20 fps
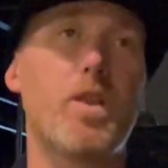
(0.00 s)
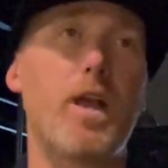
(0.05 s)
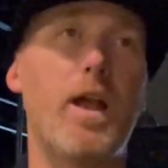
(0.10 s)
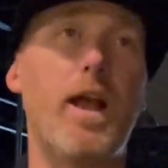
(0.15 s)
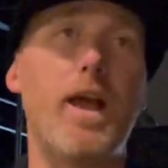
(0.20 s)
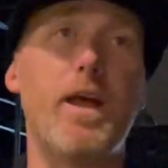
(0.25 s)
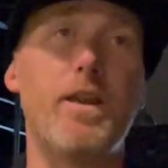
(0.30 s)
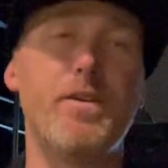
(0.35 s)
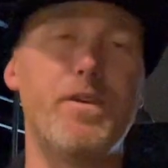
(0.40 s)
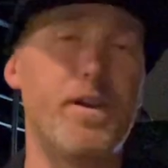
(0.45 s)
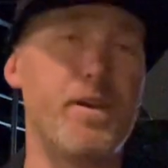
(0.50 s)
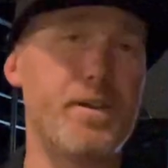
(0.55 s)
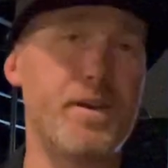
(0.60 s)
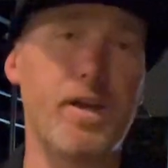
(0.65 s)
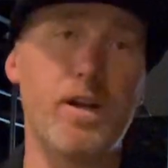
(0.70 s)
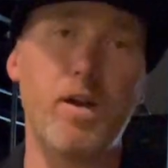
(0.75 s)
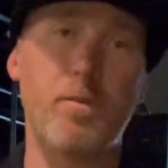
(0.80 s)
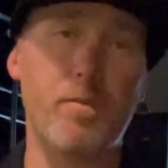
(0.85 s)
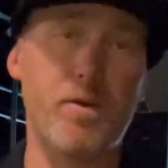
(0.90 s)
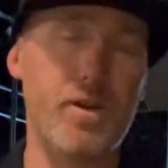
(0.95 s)
and didn't
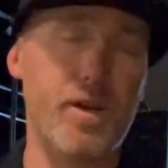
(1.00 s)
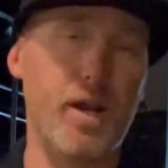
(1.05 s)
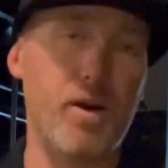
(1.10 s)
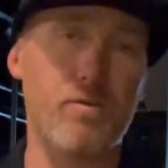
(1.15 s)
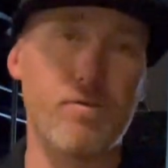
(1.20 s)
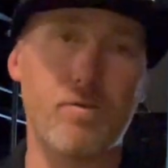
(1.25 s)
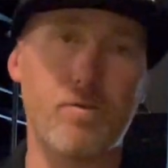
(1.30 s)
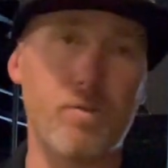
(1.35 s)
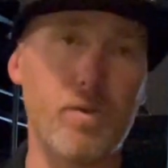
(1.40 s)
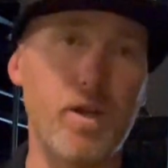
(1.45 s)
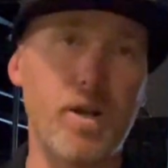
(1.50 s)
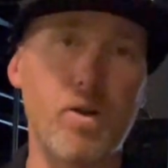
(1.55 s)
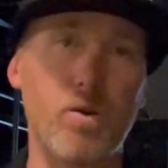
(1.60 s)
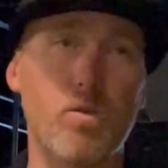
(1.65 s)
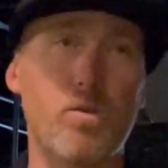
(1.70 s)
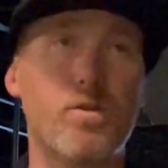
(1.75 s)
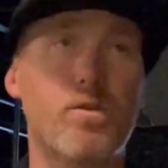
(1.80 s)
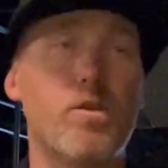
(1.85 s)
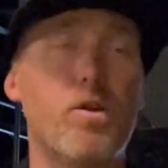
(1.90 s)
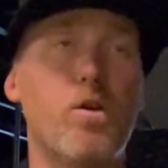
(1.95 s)
get up and down from there,
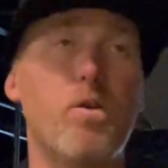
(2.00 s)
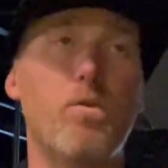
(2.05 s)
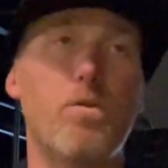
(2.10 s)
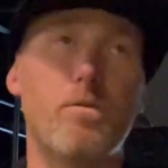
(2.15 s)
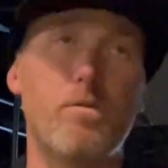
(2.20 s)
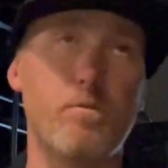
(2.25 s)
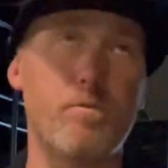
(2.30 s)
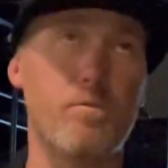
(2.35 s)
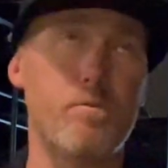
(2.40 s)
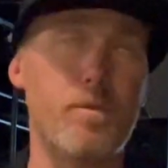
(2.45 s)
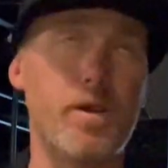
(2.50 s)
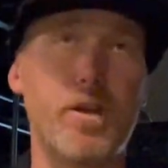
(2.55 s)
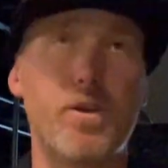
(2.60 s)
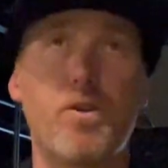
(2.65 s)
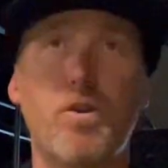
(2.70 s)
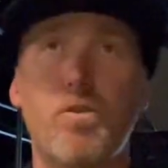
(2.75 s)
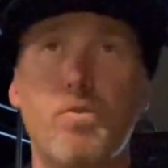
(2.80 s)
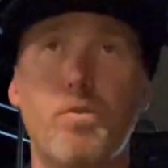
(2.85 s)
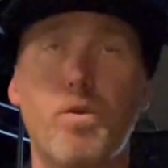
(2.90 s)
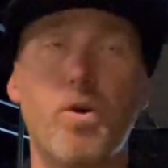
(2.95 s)
so make
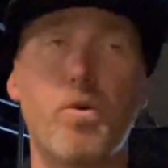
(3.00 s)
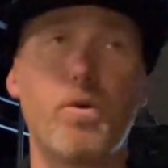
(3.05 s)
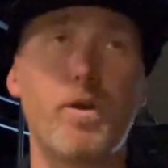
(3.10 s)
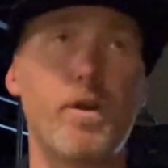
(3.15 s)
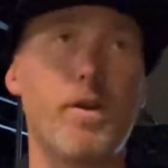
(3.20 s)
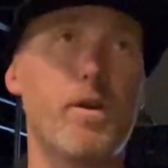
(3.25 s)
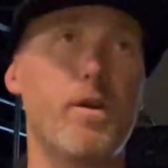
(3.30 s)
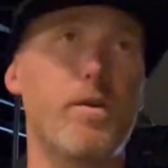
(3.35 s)
another bogey.